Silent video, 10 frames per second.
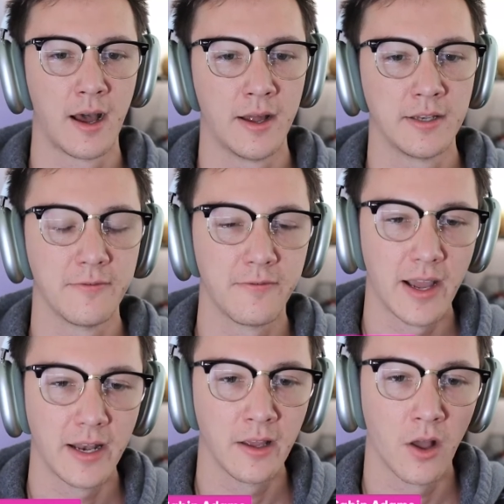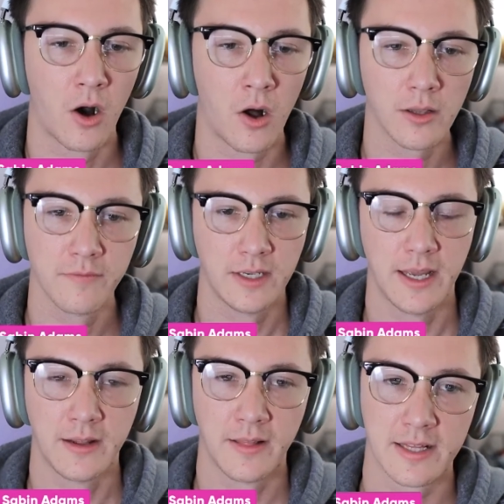defining all of the
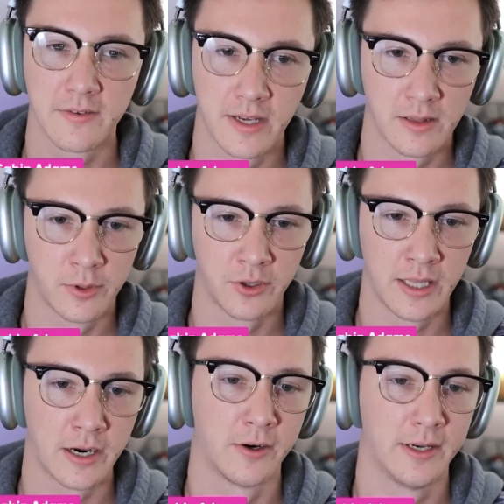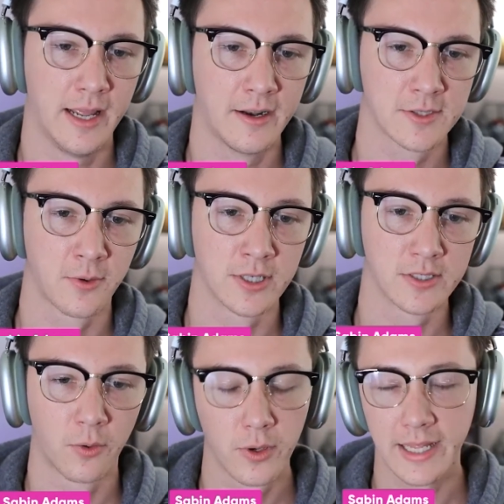data that's available in our data source
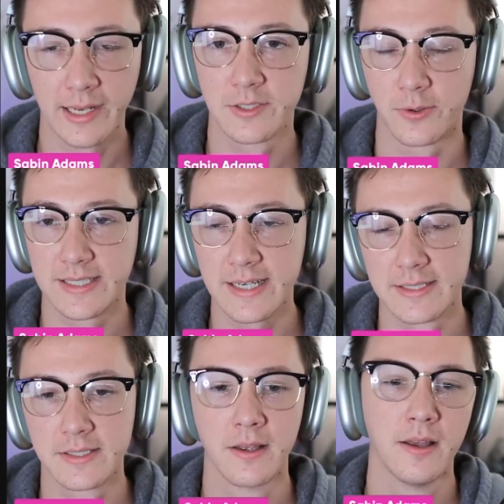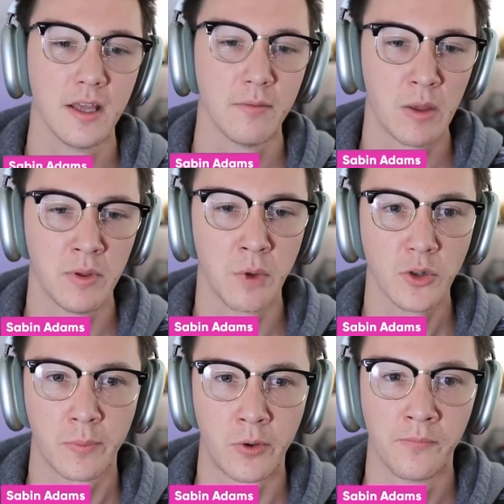or data sources, maybe
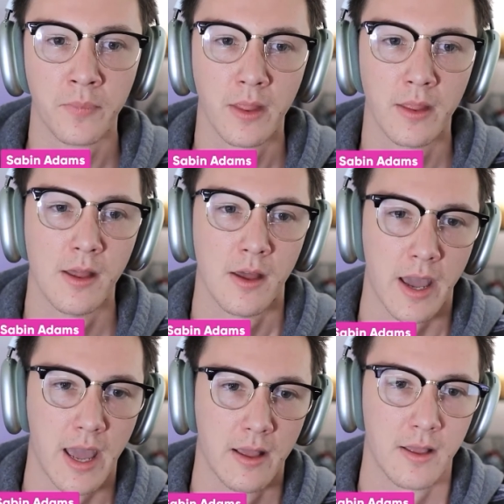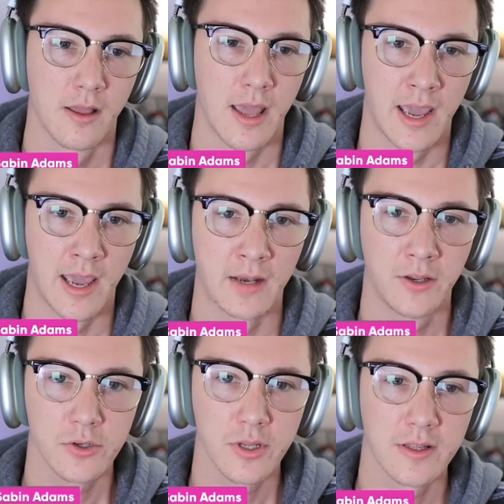multiple. And
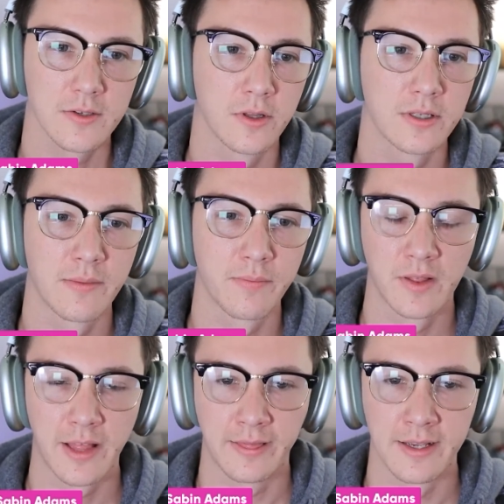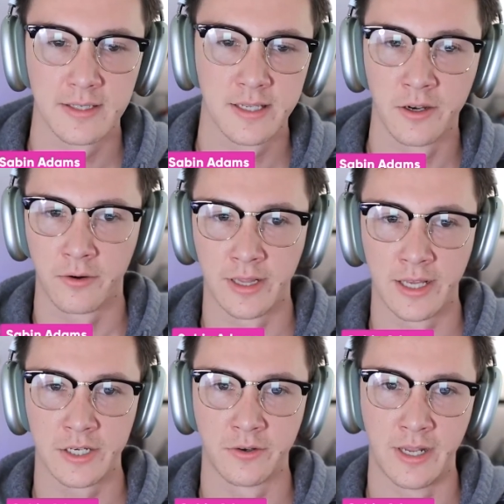usually this will look something like this in a
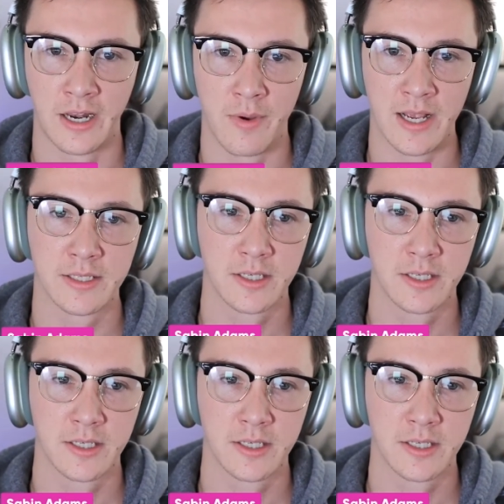relational database.